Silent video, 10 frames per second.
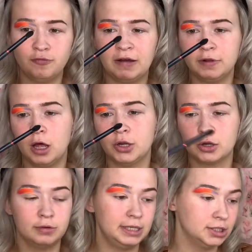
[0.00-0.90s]
Revlon
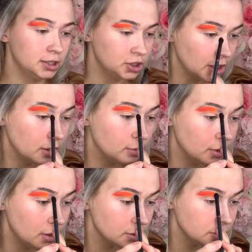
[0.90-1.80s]
Crease Shadow
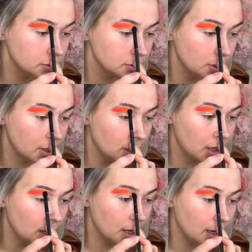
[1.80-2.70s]
Brush.
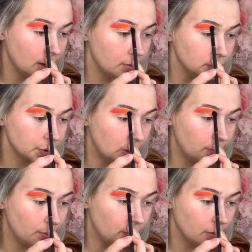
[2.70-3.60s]
And we're just going to
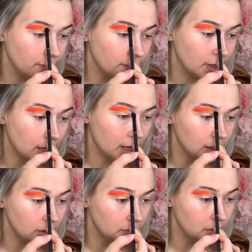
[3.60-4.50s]
buff that
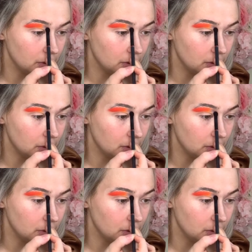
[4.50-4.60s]
out.